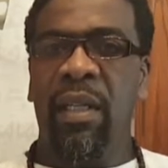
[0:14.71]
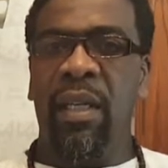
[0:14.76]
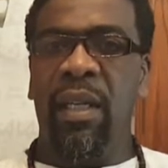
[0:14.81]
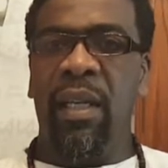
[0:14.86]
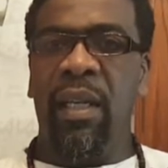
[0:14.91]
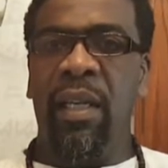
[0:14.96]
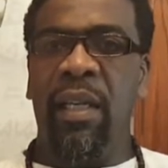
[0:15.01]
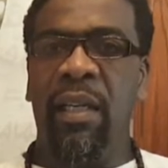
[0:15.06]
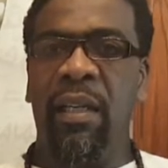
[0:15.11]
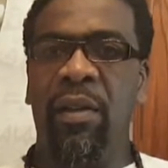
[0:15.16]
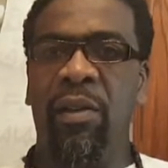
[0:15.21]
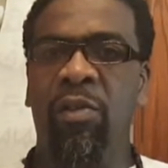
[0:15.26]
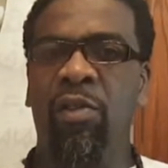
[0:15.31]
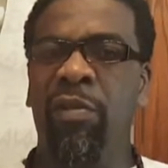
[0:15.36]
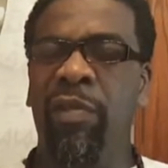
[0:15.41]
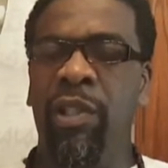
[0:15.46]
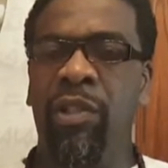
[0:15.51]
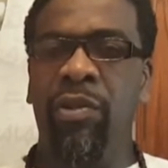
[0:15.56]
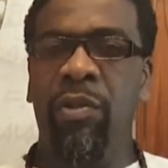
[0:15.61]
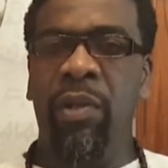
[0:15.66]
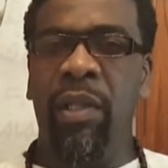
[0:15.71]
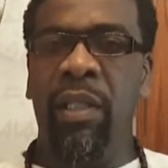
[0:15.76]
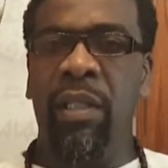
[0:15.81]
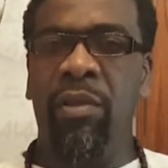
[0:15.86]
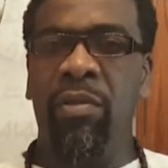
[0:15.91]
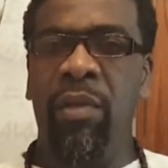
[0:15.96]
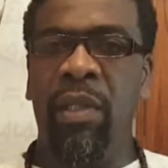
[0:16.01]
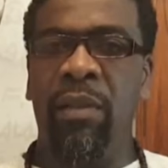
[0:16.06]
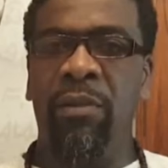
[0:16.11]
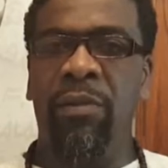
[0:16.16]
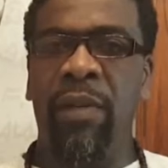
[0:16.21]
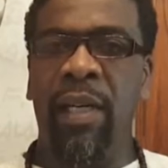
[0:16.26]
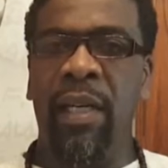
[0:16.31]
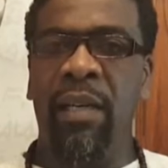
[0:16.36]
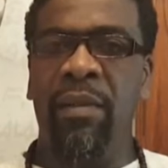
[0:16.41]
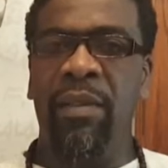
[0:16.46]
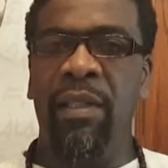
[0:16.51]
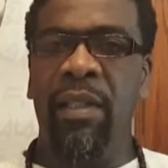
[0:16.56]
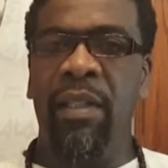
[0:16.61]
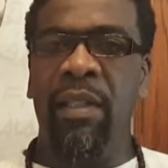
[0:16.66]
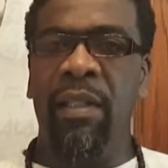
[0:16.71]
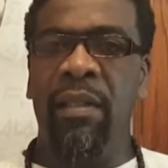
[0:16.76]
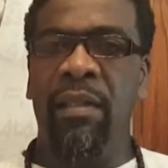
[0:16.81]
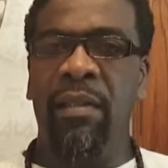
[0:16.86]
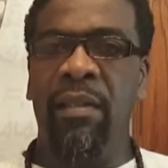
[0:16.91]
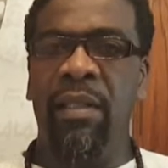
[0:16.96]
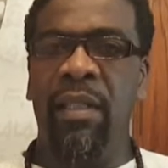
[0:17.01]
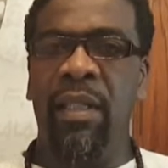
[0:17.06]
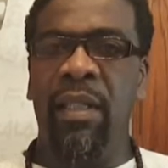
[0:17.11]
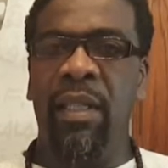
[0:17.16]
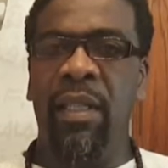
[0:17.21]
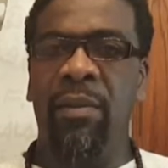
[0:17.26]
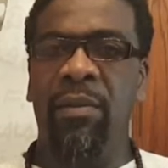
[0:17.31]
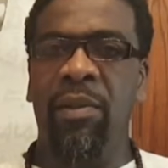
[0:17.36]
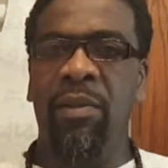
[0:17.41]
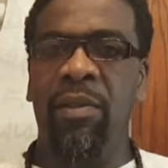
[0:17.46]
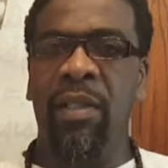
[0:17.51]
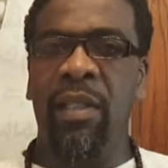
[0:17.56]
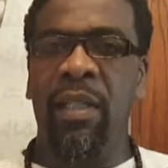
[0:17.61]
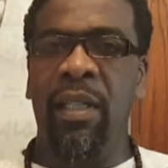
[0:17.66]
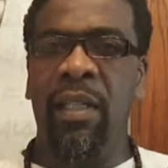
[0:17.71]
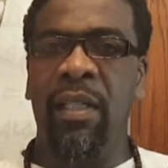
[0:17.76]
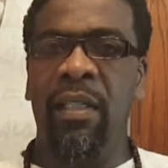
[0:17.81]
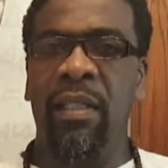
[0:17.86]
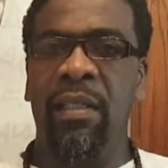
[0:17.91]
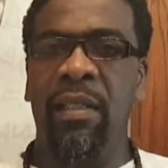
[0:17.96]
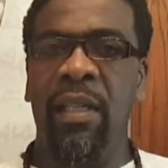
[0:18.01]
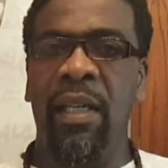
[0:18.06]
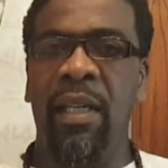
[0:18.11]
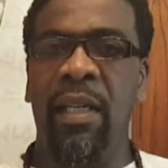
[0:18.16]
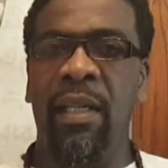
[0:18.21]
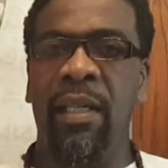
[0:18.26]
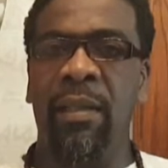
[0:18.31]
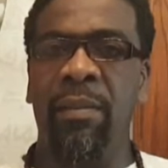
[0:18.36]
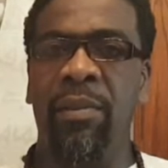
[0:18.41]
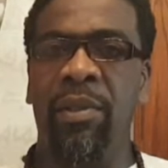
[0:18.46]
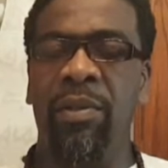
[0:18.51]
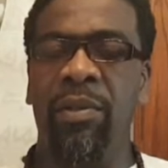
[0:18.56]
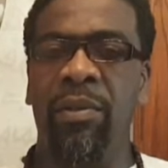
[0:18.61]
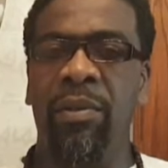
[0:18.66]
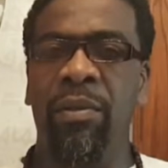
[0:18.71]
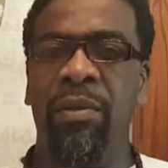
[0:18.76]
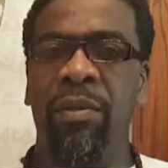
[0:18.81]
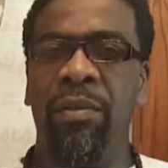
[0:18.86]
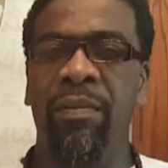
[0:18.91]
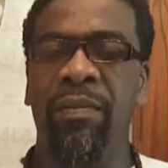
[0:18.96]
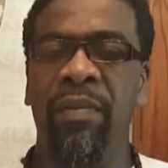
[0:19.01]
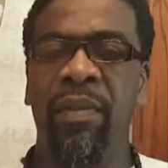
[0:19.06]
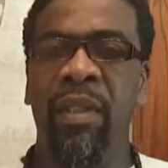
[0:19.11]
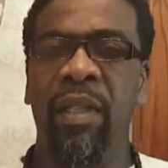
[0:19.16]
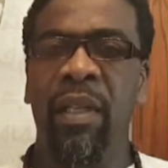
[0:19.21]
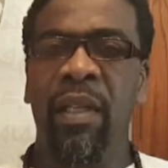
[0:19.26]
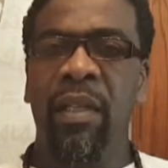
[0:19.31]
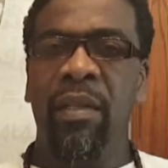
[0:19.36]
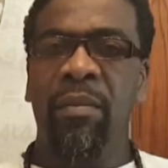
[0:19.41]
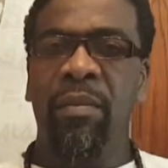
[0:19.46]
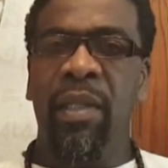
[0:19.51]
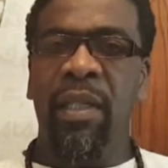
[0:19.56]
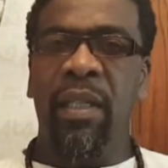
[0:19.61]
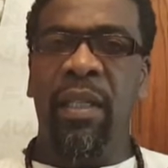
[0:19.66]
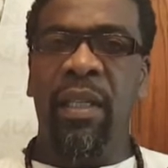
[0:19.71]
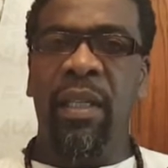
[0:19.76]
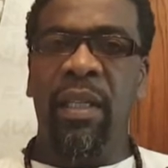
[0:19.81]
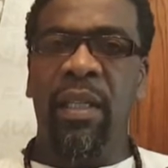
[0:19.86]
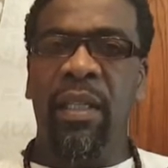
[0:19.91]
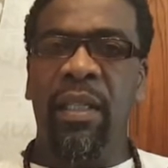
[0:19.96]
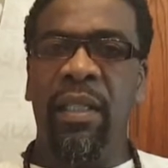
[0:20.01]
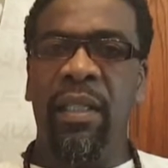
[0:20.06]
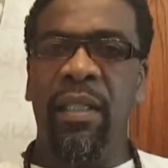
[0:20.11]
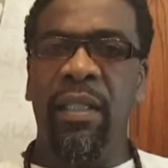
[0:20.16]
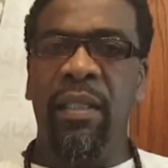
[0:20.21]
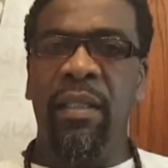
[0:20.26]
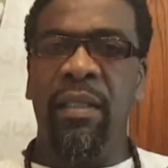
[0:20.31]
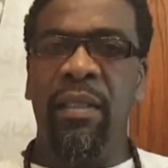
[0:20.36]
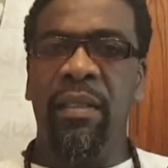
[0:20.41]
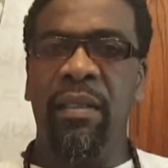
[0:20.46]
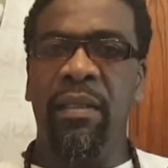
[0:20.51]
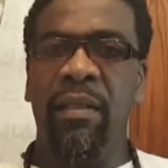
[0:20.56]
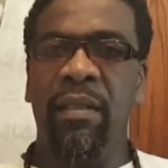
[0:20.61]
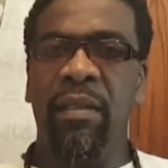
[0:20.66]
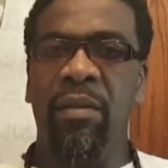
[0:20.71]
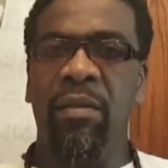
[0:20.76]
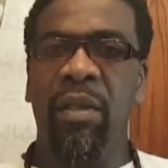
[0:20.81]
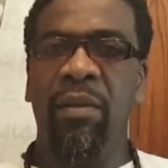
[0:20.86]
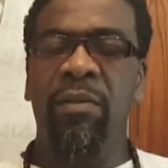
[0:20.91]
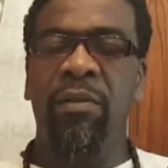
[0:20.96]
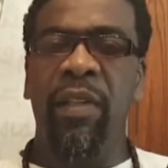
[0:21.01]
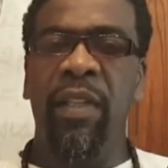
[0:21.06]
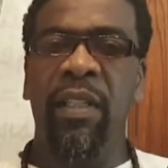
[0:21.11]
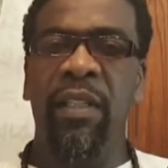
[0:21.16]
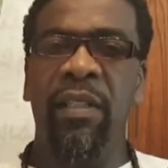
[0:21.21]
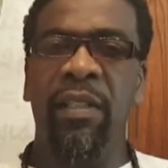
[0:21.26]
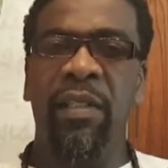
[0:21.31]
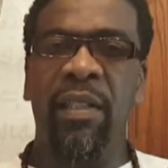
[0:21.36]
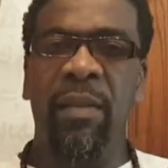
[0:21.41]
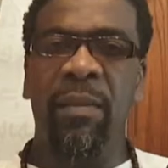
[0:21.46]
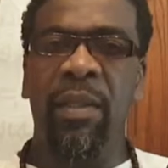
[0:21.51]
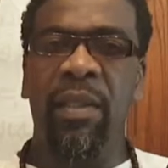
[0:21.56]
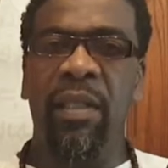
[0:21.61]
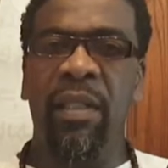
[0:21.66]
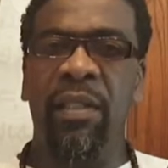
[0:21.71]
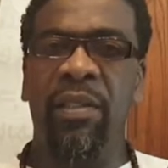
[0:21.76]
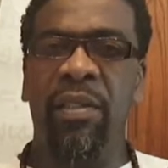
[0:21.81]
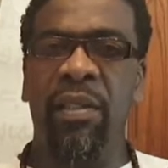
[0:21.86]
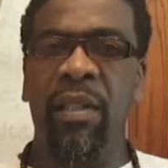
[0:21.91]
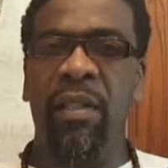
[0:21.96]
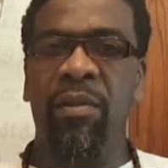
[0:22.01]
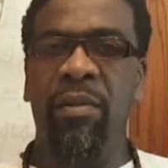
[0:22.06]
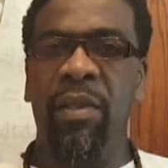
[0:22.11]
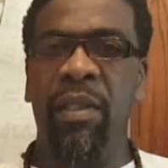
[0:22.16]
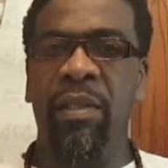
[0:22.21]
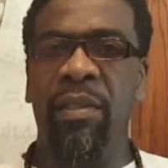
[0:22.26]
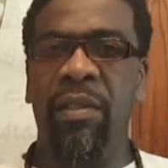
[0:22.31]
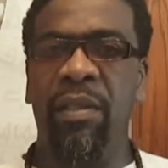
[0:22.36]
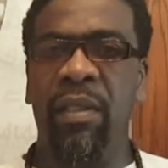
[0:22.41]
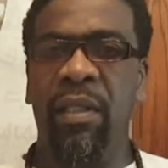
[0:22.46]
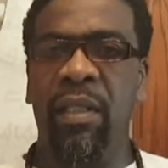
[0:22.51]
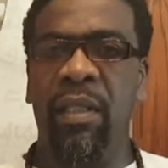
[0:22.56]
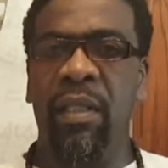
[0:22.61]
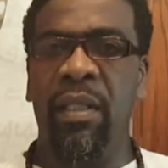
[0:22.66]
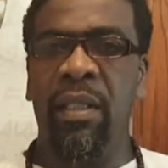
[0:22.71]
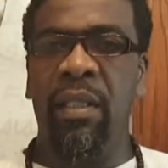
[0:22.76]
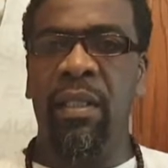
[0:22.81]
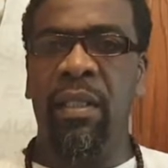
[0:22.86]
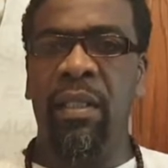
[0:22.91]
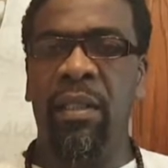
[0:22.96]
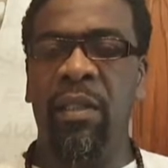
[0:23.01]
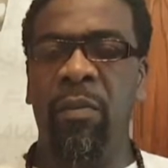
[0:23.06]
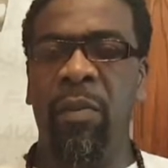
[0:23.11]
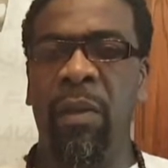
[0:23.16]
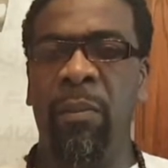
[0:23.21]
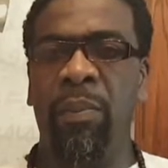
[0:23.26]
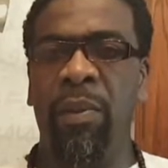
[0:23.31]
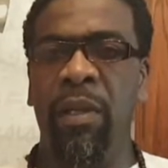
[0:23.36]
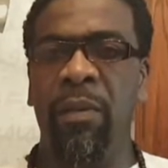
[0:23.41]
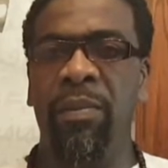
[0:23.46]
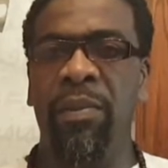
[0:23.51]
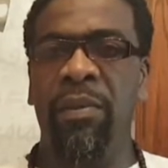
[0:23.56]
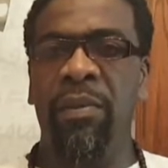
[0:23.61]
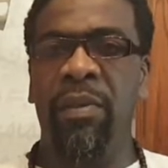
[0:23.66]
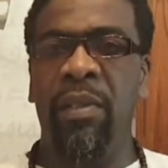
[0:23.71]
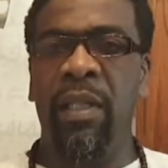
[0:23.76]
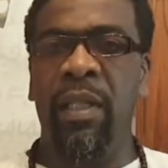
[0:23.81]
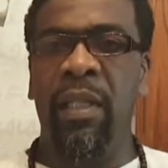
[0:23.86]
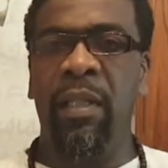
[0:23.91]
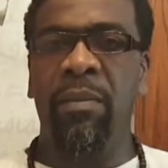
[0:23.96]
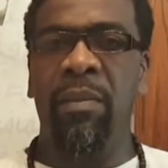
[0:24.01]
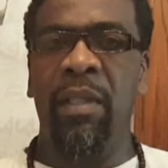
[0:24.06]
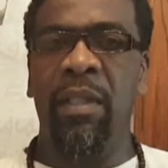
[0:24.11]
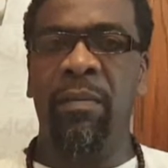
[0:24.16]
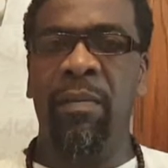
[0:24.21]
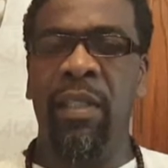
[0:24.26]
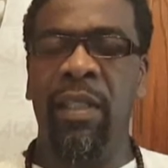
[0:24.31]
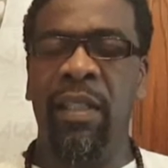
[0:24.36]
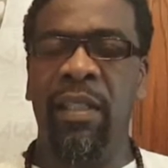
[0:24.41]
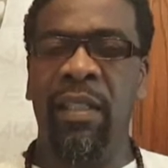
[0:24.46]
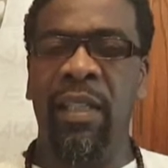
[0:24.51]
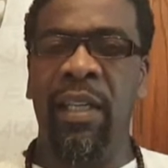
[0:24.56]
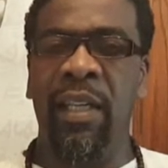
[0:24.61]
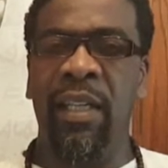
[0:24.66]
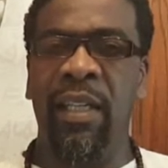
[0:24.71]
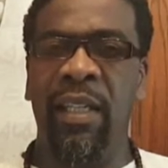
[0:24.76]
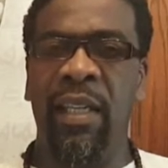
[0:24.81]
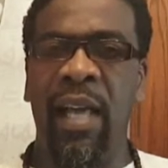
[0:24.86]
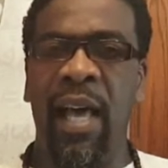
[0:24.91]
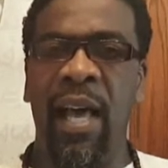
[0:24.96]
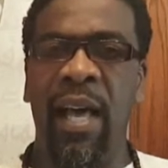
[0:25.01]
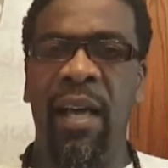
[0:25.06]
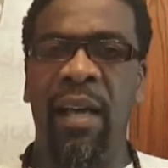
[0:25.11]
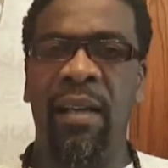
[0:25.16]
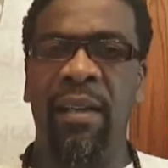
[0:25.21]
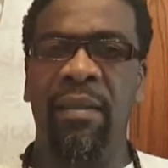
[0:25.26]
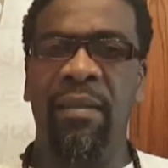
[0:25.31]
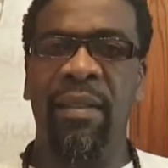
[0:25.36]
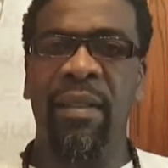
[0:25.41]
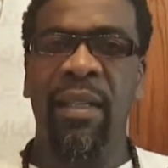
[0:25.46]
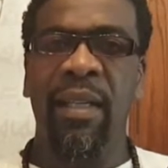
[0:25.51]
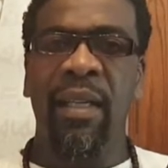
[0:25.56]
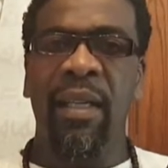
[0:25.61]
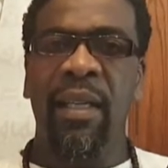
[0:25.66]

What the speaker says: and over 20, 25 years. And I want to take this time to begin revealing some of these secrets to my people to help them in their daily lives.